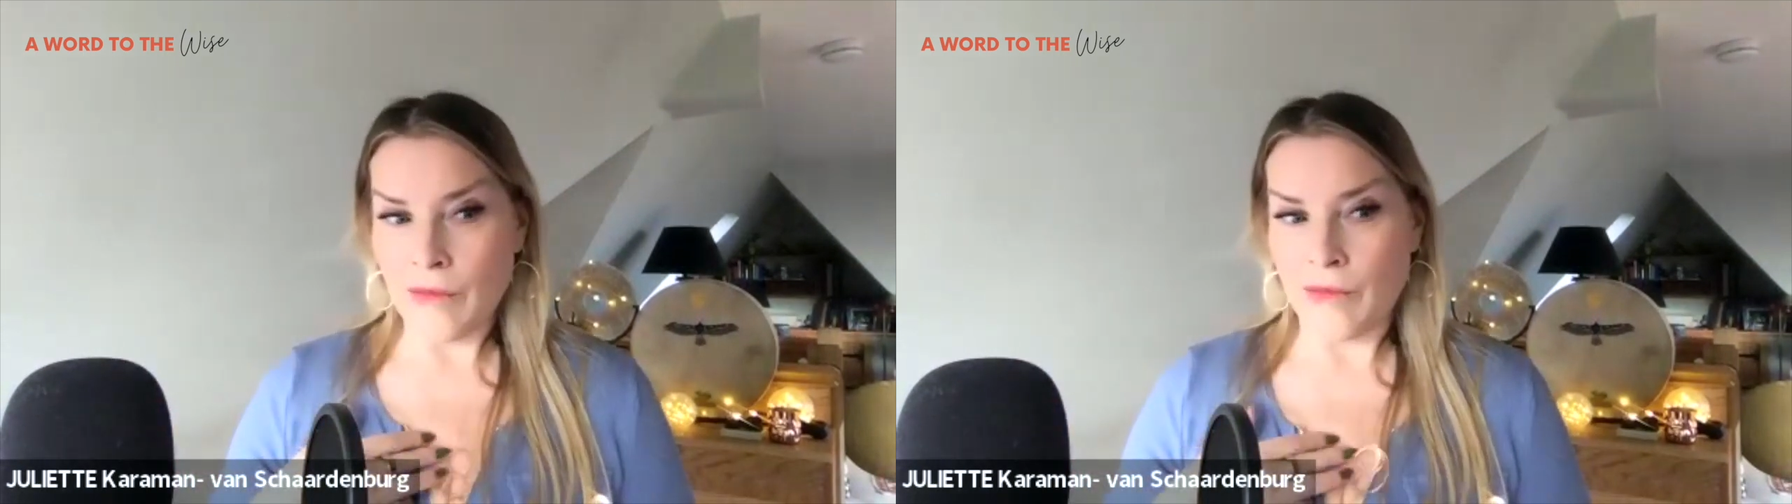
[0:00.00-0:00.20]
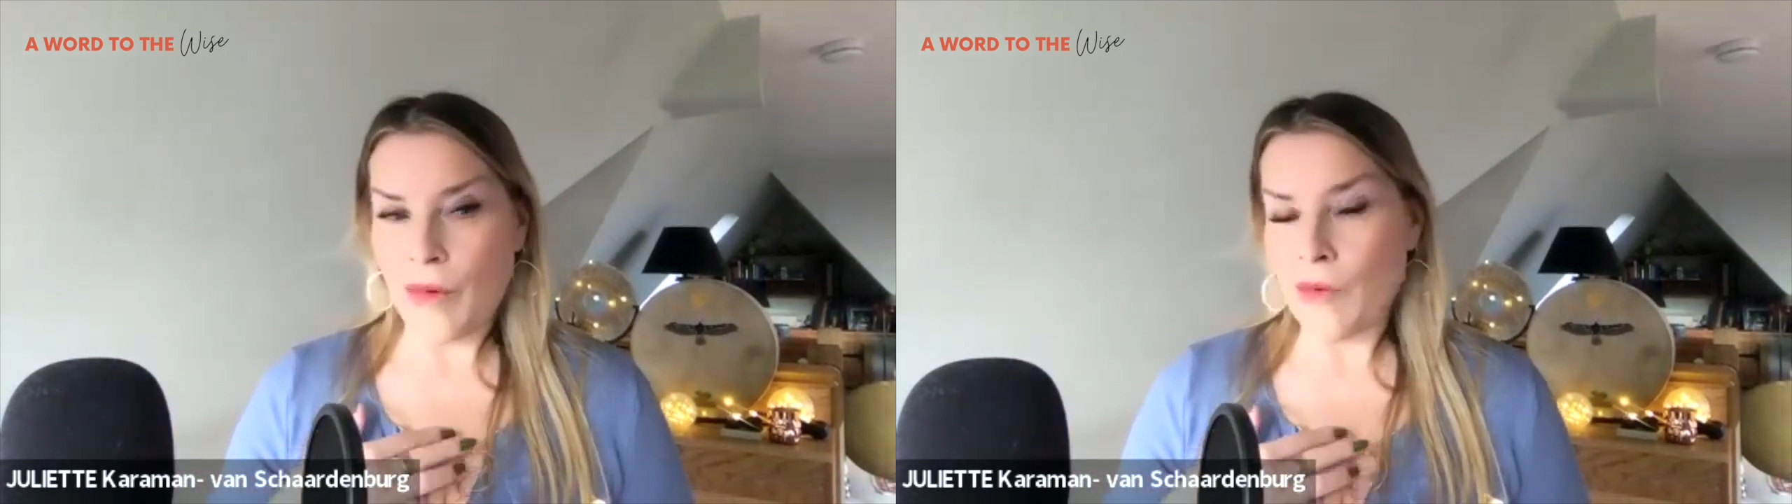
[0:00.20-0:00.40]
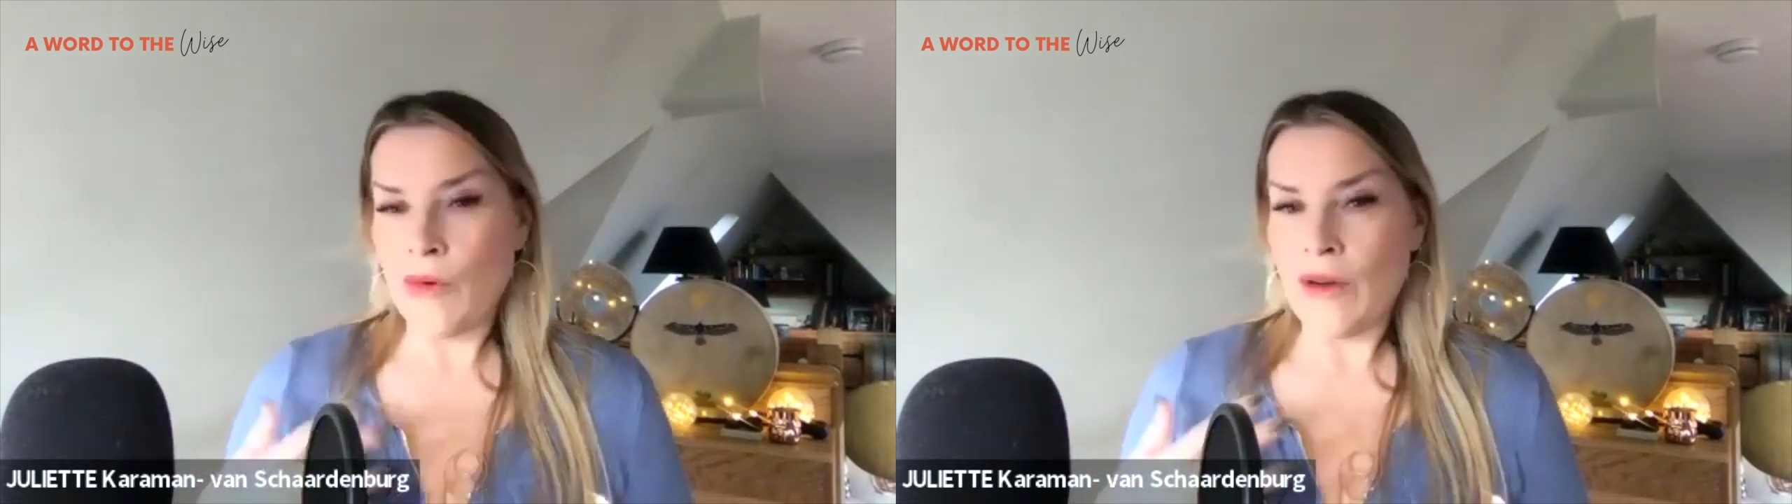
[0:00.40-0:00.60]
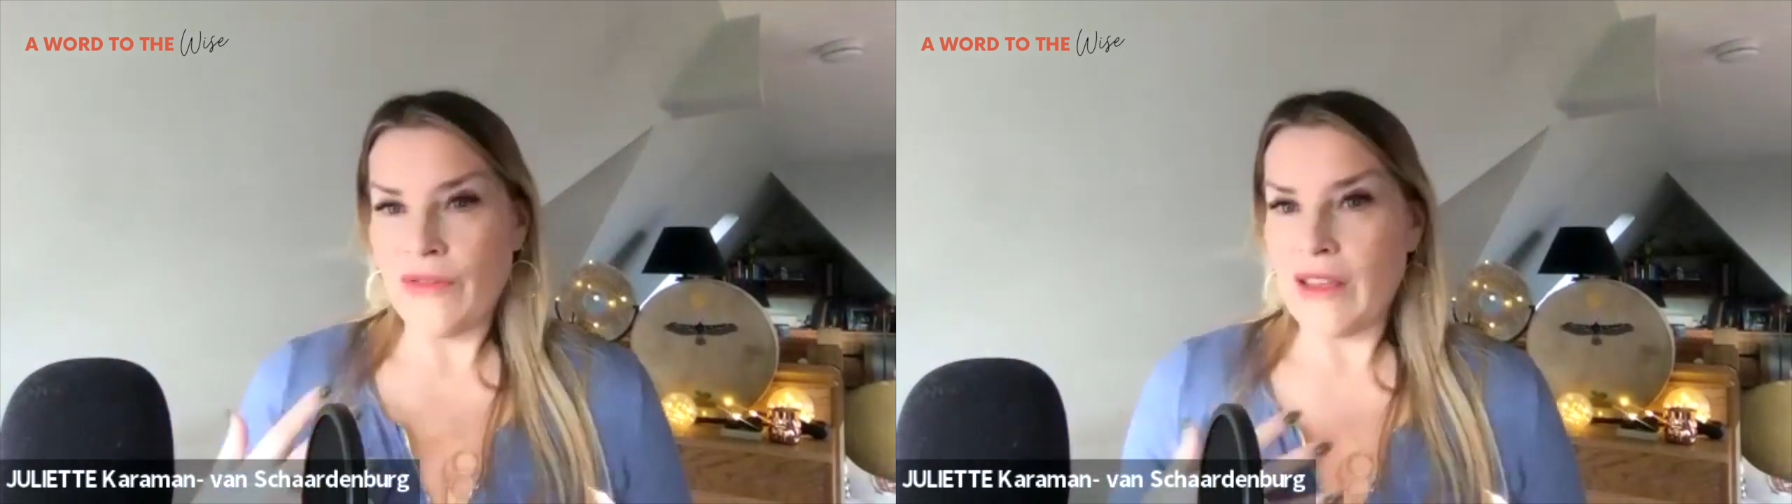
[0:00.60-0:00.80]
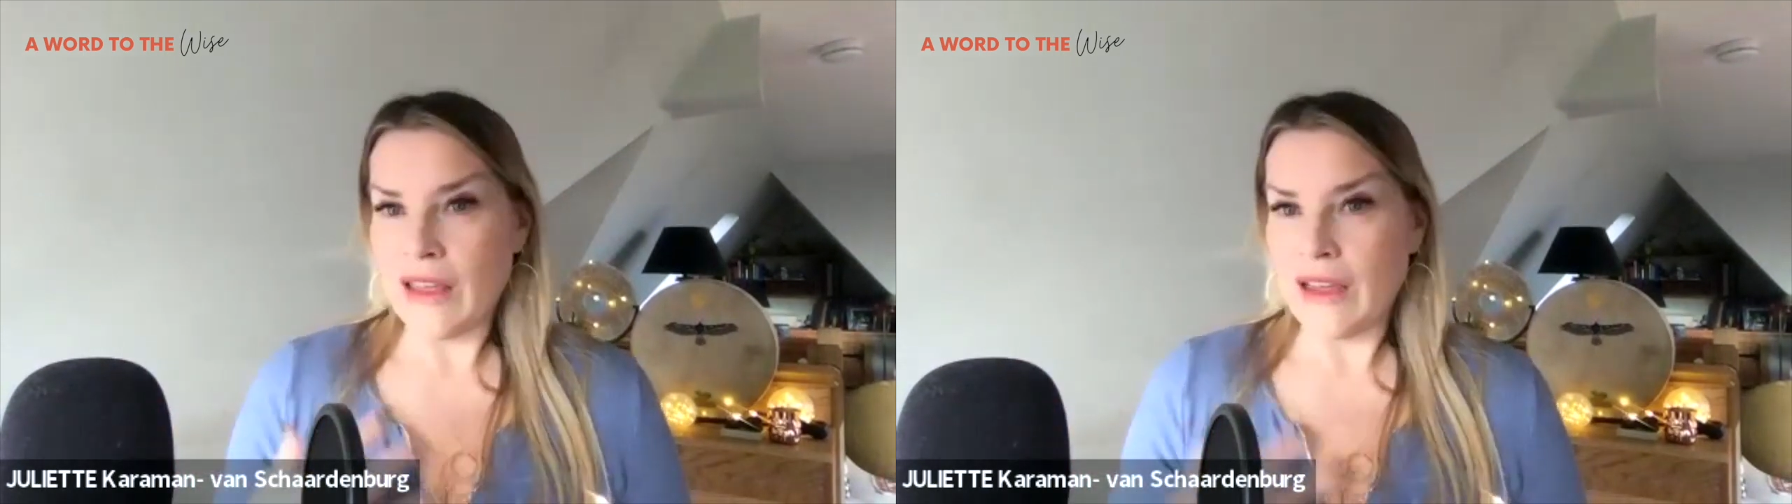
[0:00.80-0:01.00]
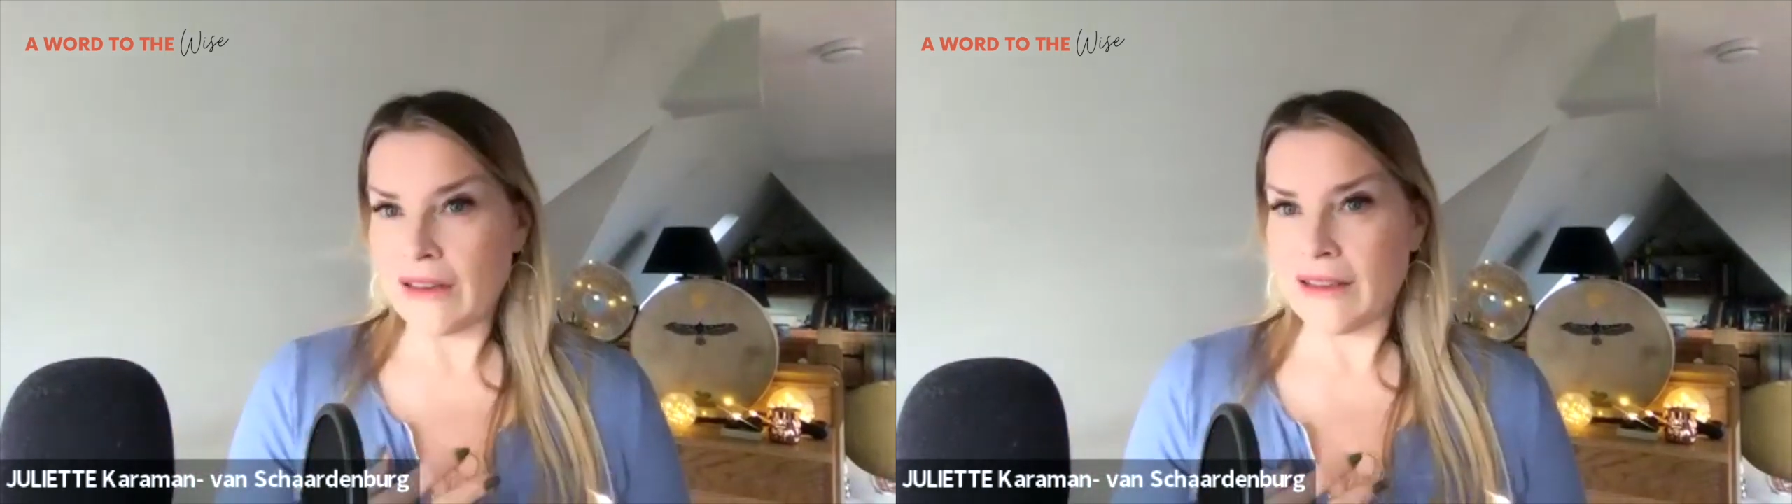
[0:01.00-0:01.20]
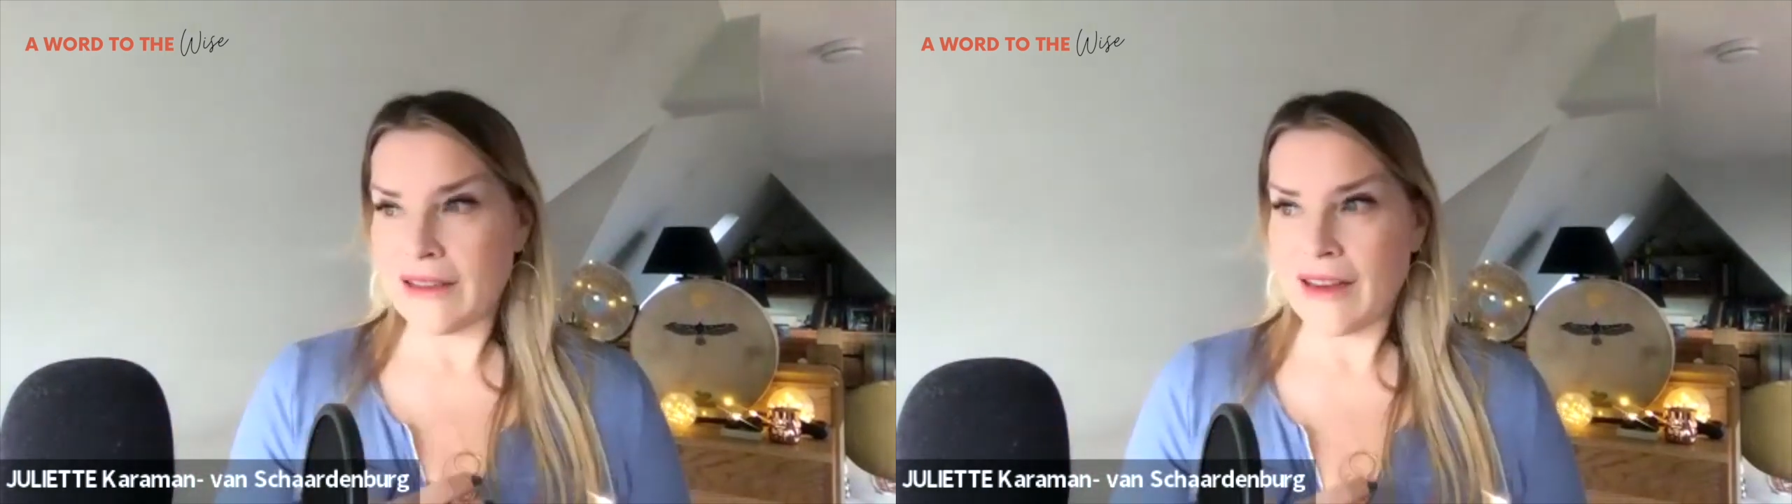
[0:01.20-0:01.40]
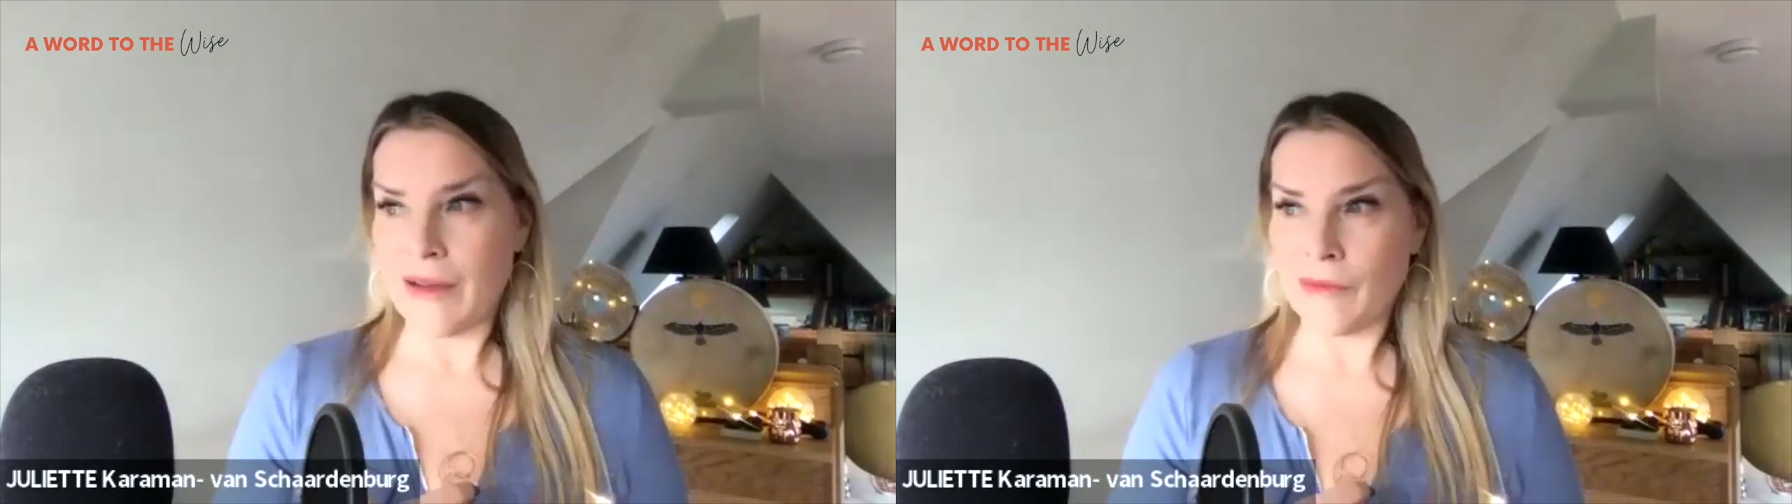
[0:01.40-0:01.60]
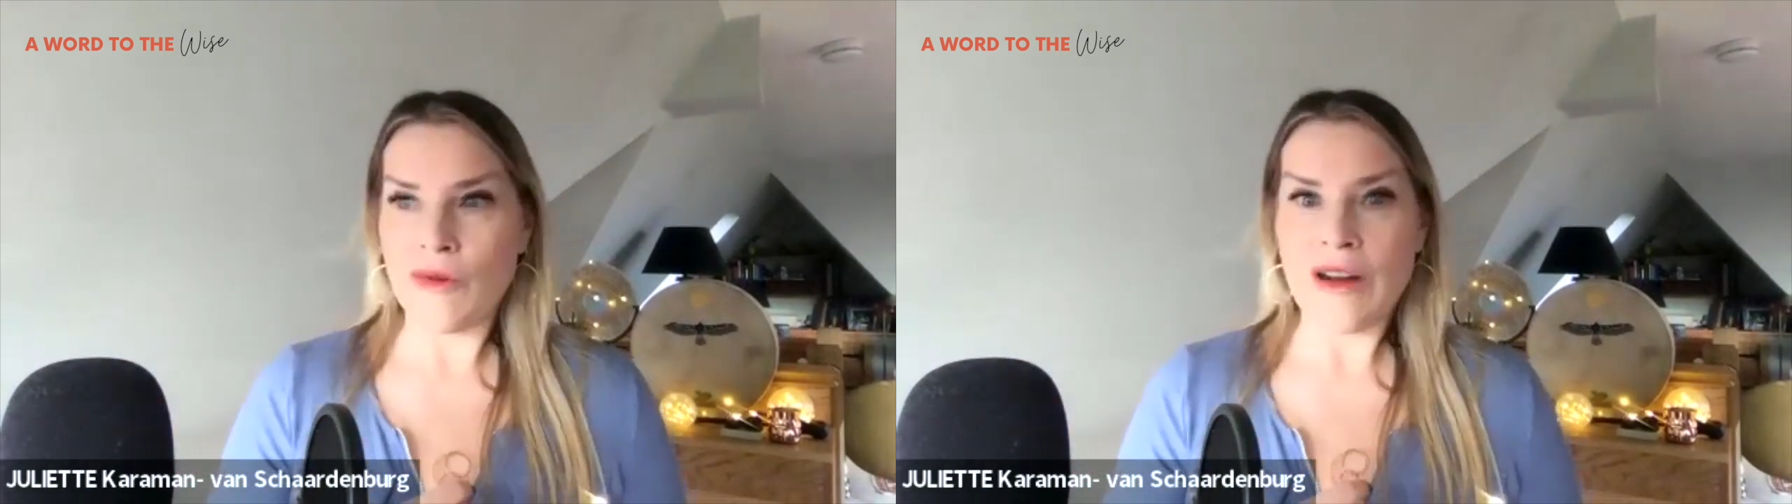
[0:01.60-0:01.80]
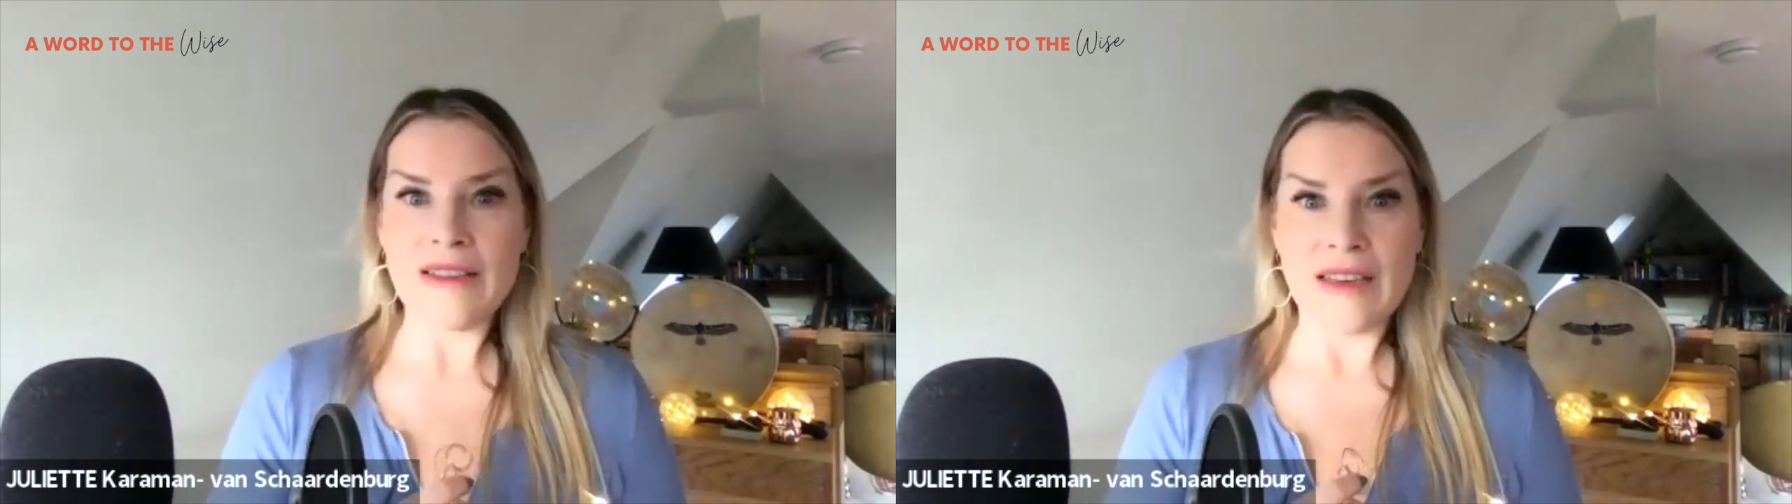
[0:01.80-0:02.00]
but what if he thinks I'm
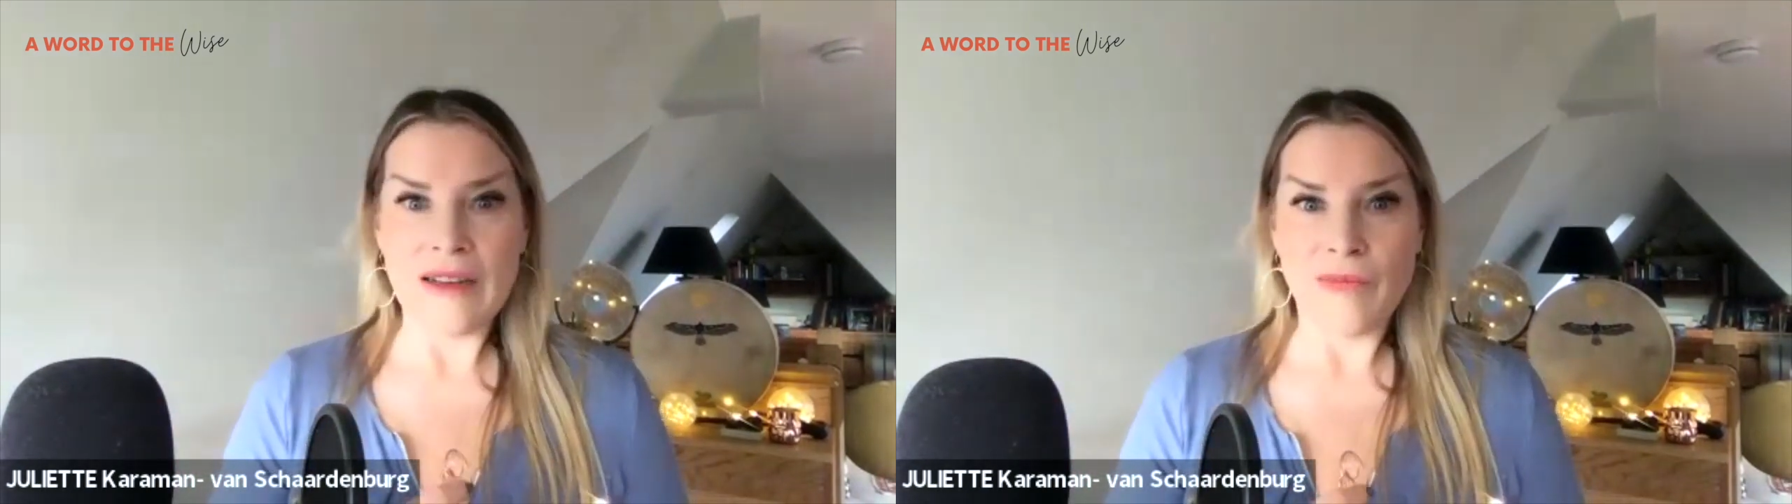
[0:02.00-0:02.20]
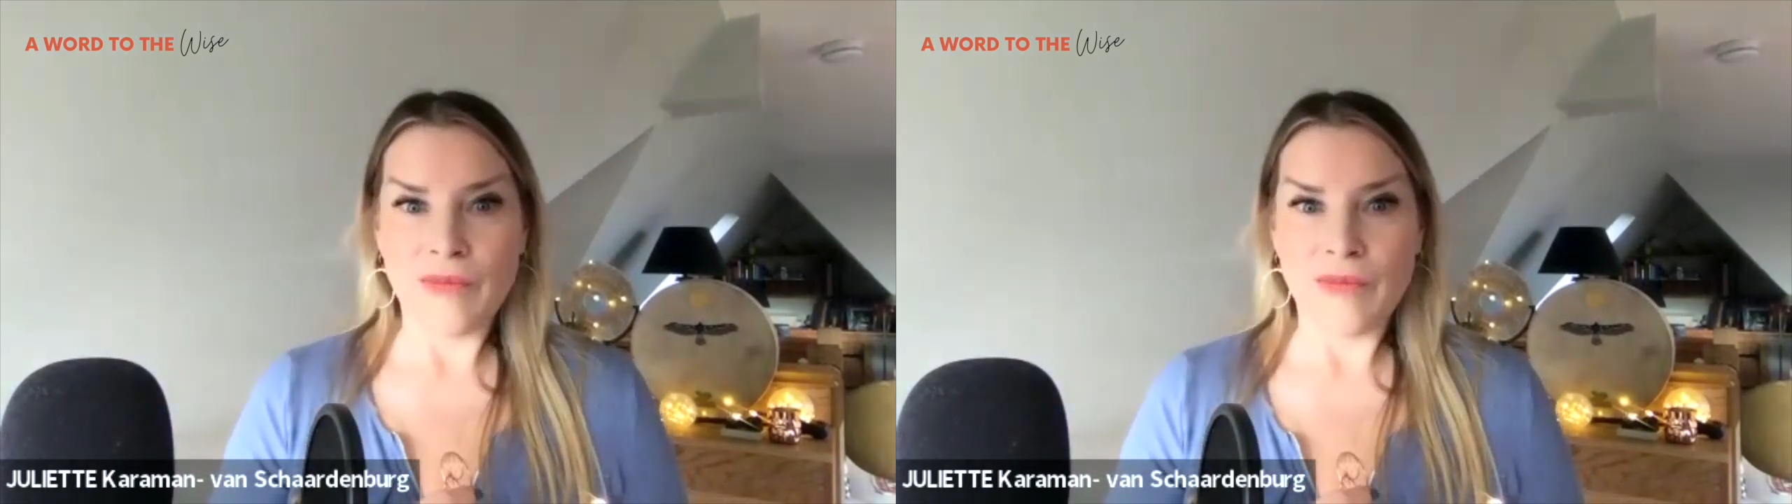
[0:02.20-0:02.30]
crazy?